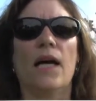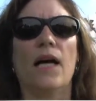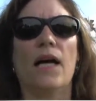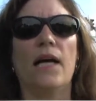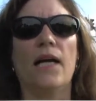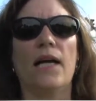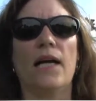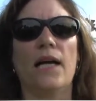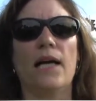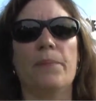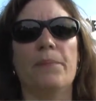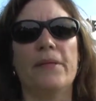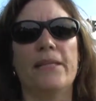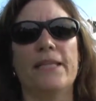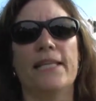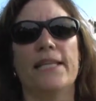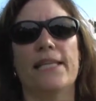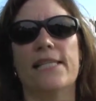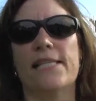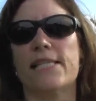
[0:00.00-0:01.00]
Uh,
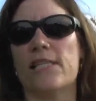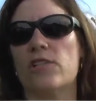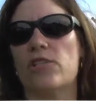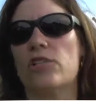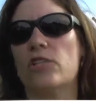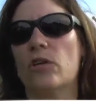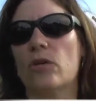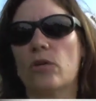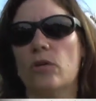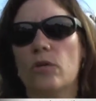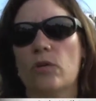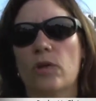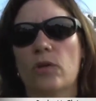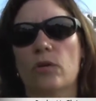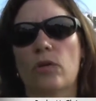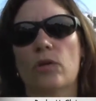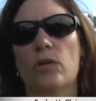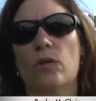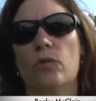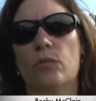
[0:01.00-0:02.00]
because there's no
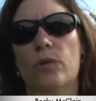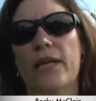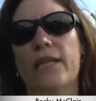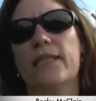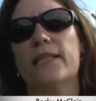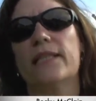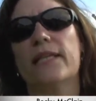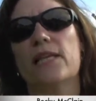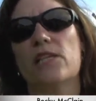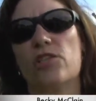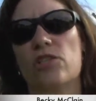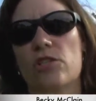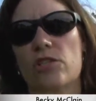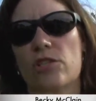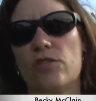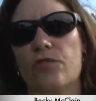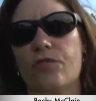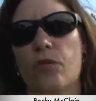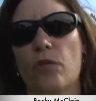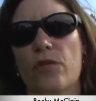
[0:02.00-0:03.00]
uh,
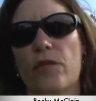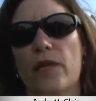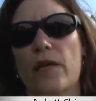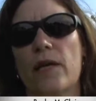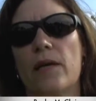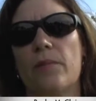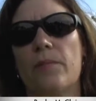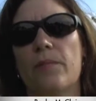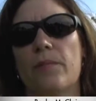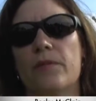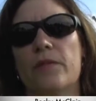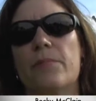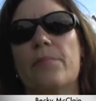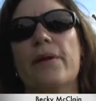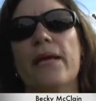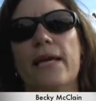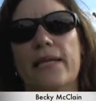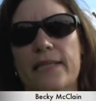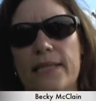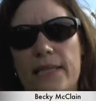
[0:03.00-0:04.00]
regulations for them to
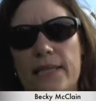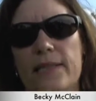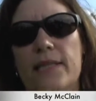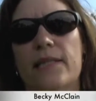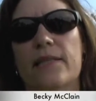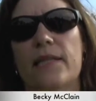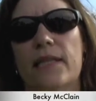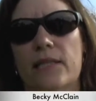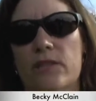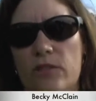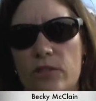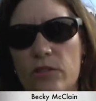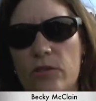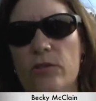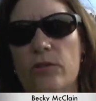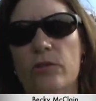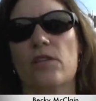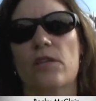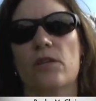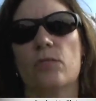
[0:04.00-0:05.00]
mandate that they
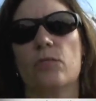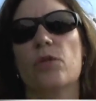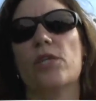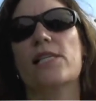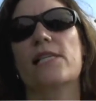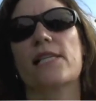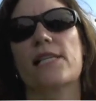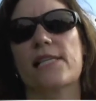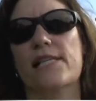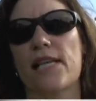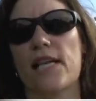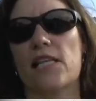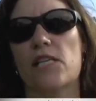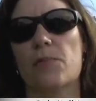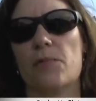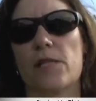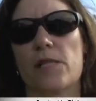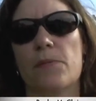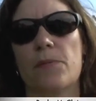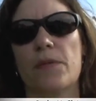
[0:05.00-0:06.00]
do in risk
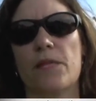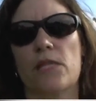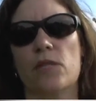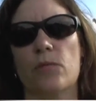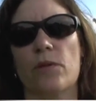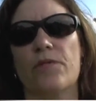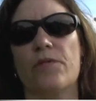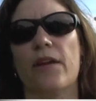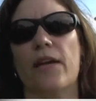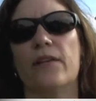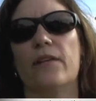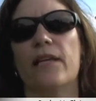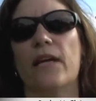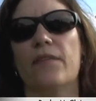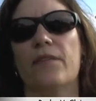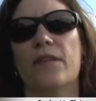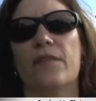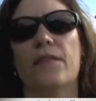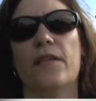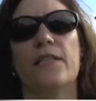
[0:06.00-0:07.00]
assessments because we found
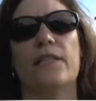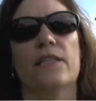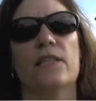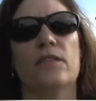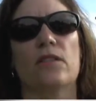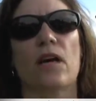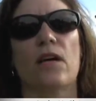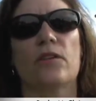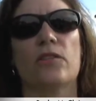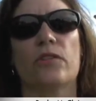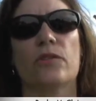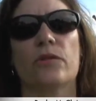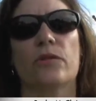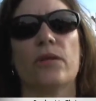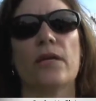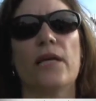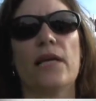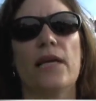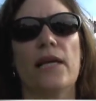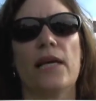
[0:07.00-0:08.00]
out that they did not
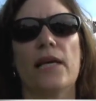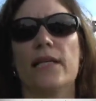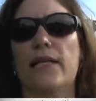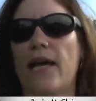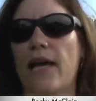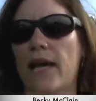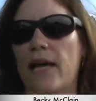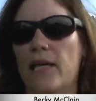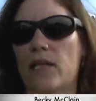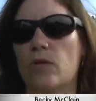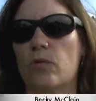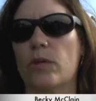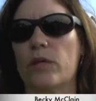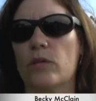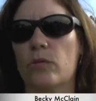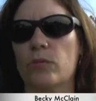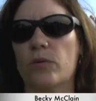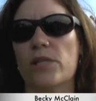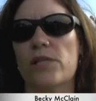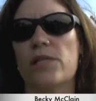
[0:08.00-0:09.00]
do an
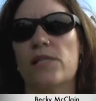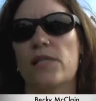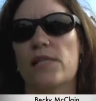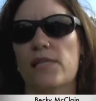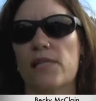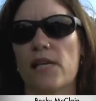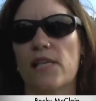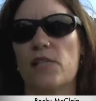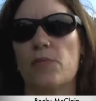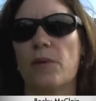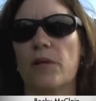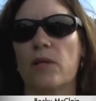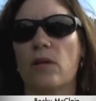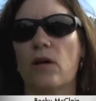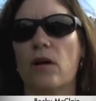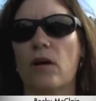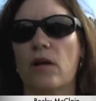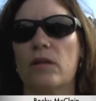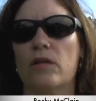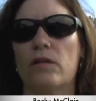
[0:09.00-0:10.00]
adequate risk assessment
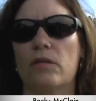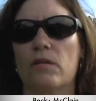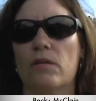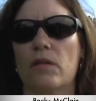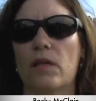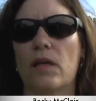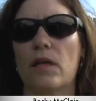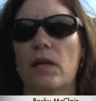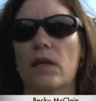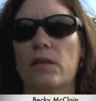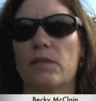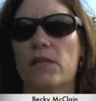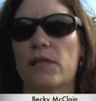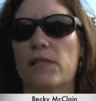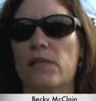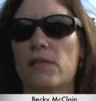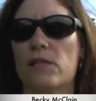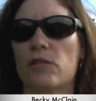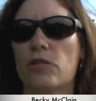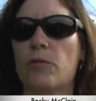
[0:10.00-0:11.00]
on uh,
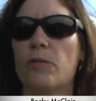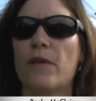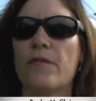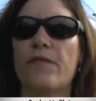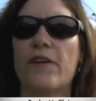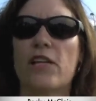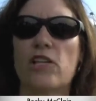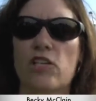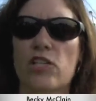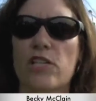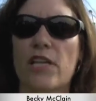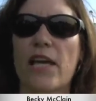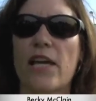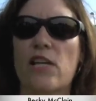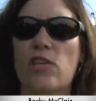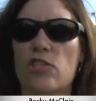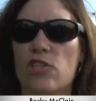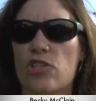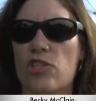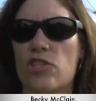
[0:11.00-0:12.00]
these human infectious
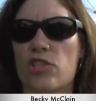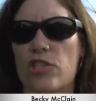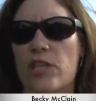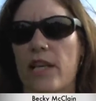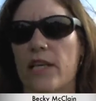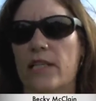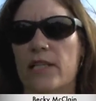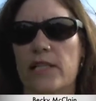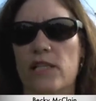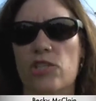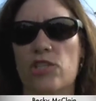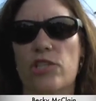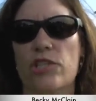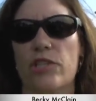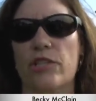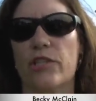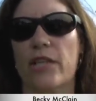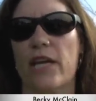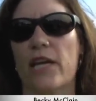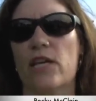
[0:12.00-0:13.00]
agents, genetically
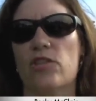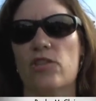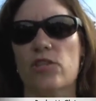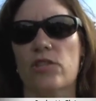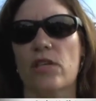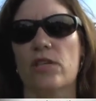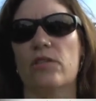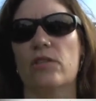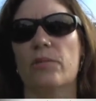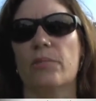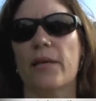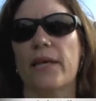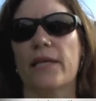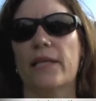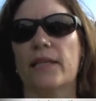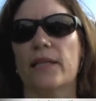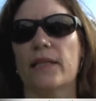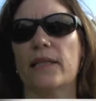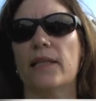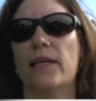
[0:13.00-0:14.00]
engineered agents that they're
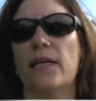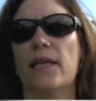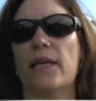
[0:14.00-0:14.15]
making.